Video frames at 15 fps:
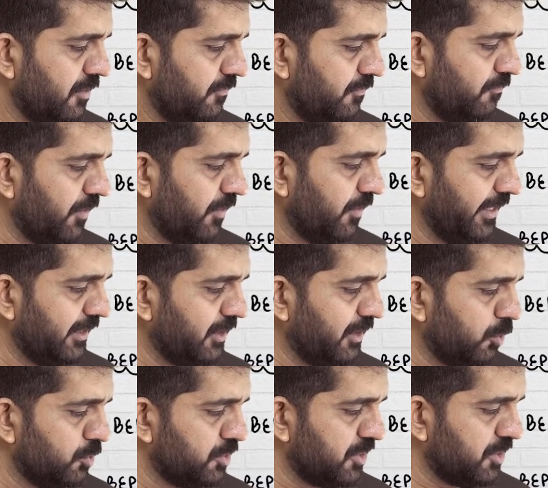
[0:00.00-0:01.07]

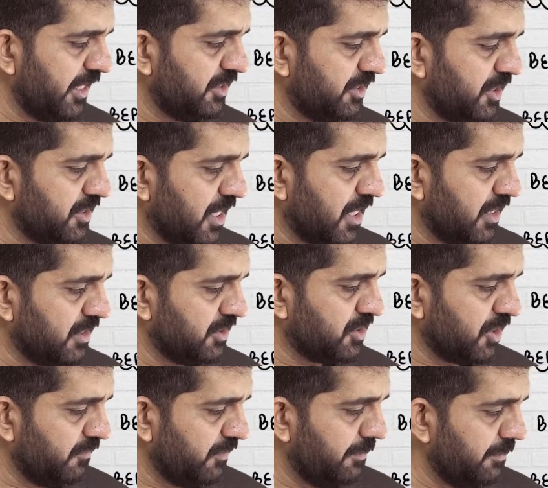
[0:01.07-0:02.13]
5,000, and this answer
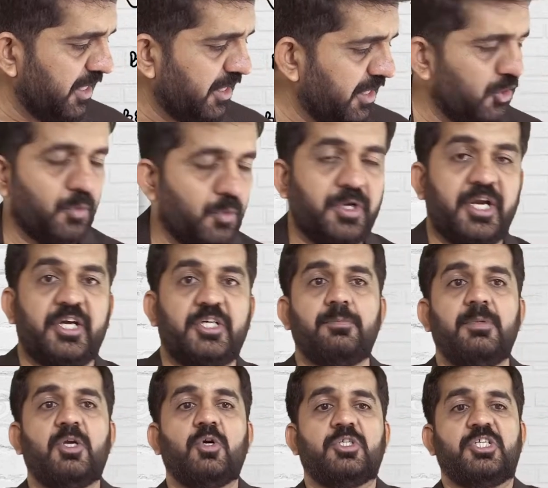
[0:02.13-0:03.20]
will be in units
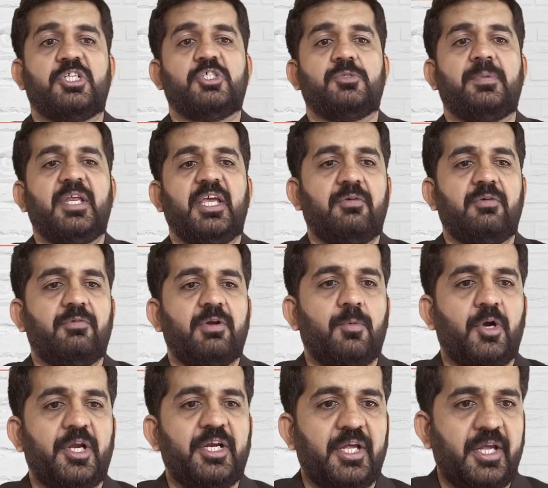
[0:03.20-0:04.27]
because it is break even
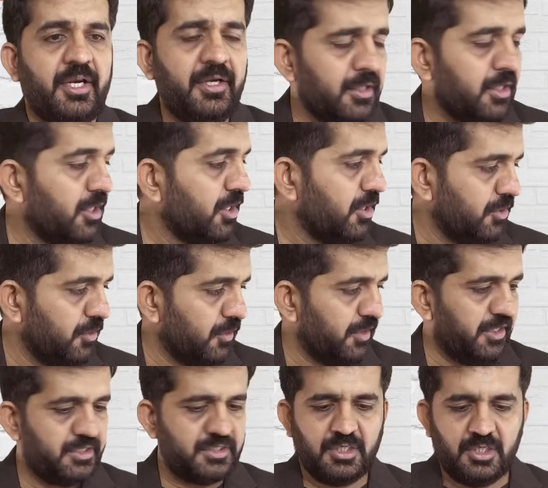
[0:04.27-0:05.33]
point in
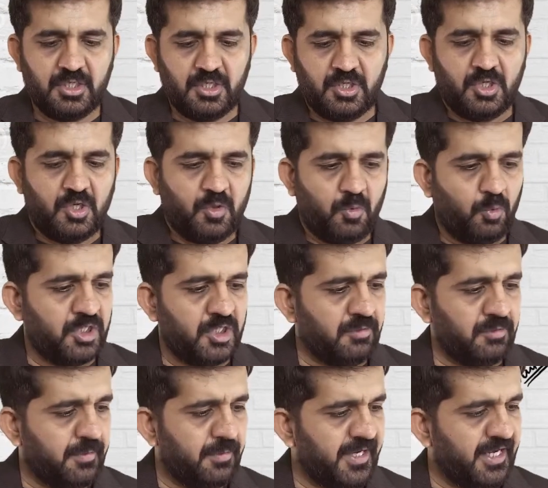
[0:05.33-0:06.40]
units. Was
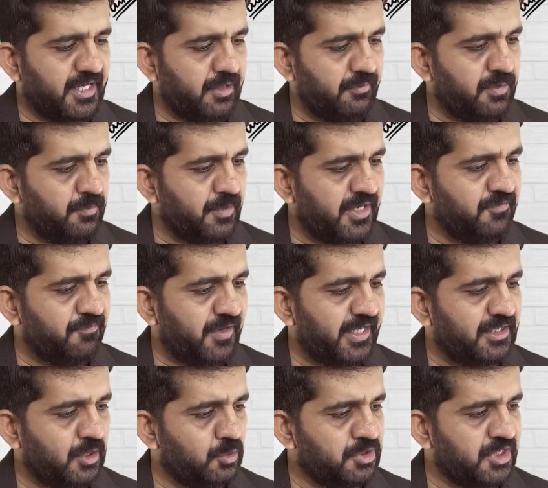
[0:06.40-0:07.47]
our break even point
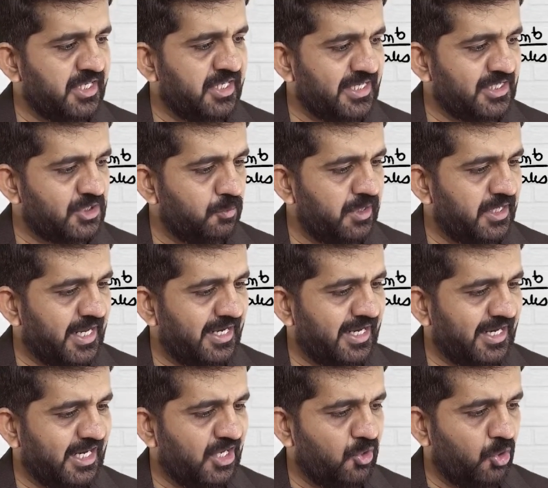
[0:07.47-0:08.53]
5,000? Yes, we
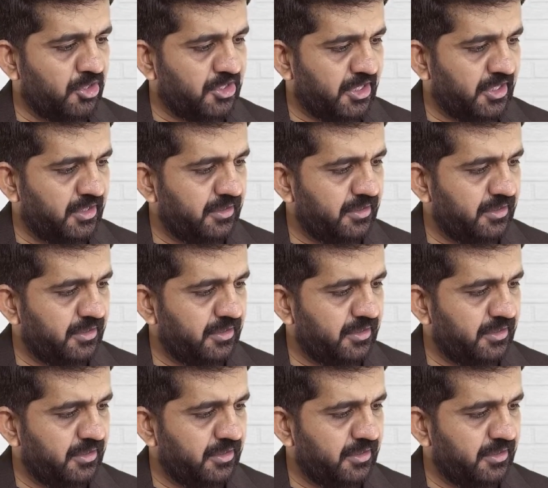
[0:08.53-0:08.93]
directly got it